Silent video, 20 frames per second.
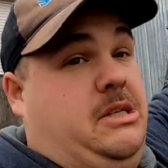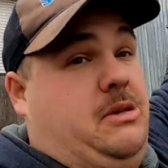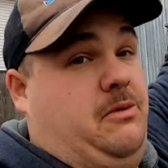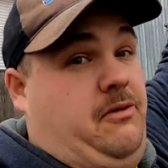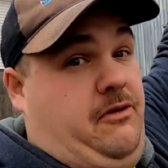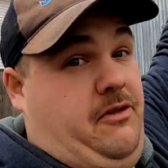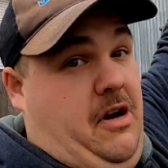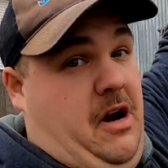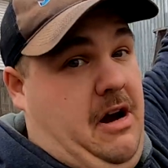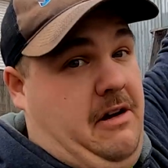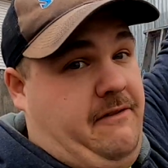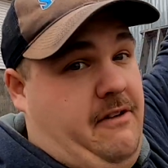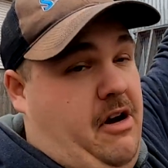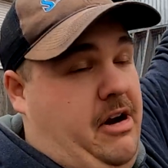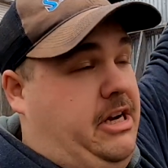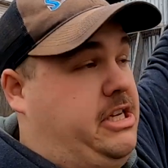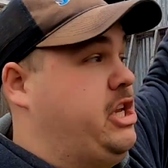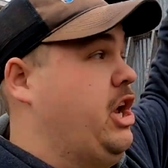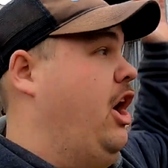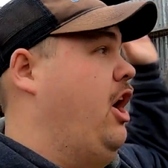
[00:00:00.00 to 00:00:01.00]
It was very,
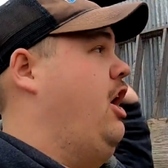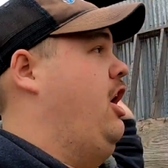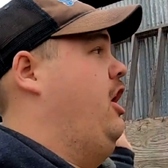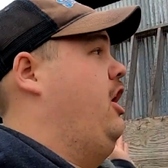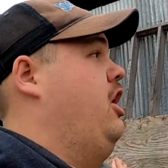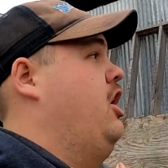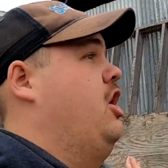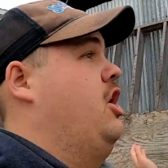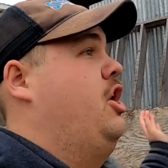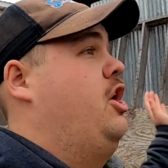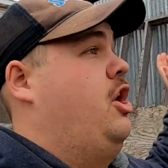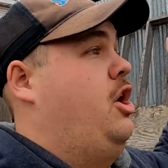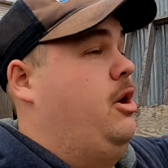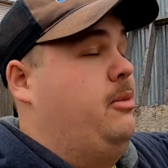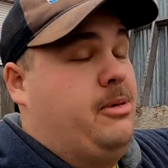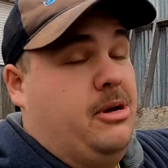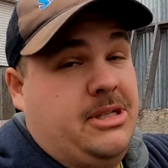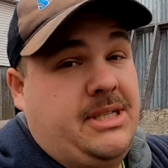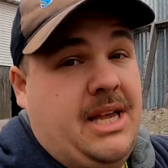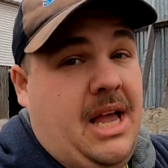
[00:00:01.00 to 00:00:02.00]
very tall,
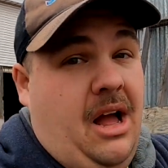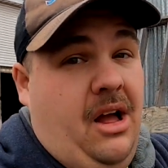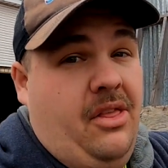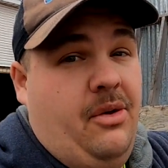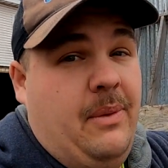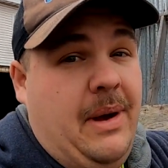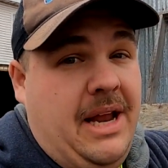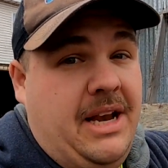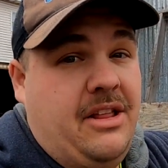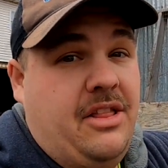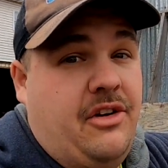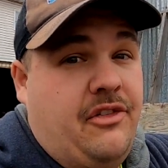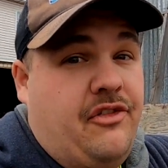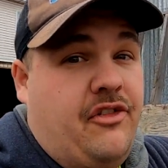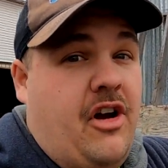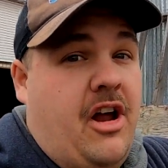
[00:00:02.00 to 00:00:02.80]
almost all the way to the